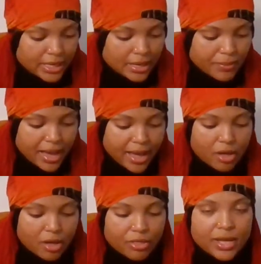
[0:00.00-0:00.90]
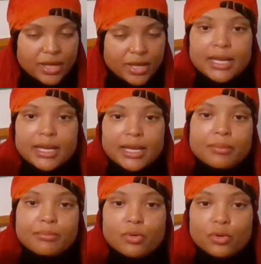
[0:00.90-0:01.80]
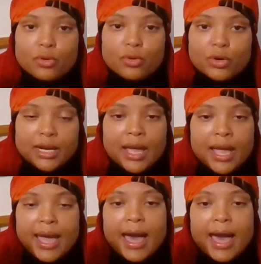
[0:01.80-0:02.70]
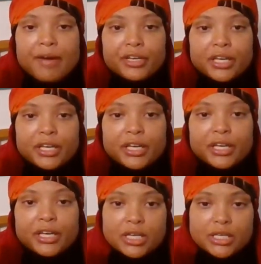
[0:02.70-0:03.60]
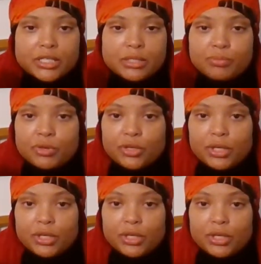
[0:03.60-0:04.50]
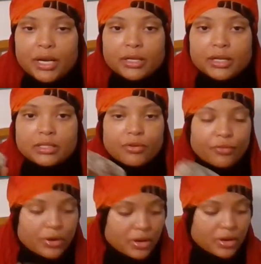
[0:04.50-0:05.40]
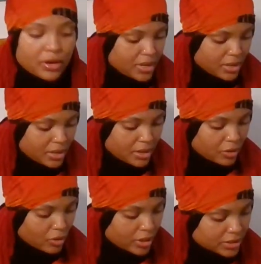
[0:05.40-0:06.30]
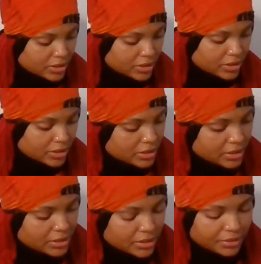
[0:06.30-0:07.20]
buy authentic imported African goods, beauty products from across the continent.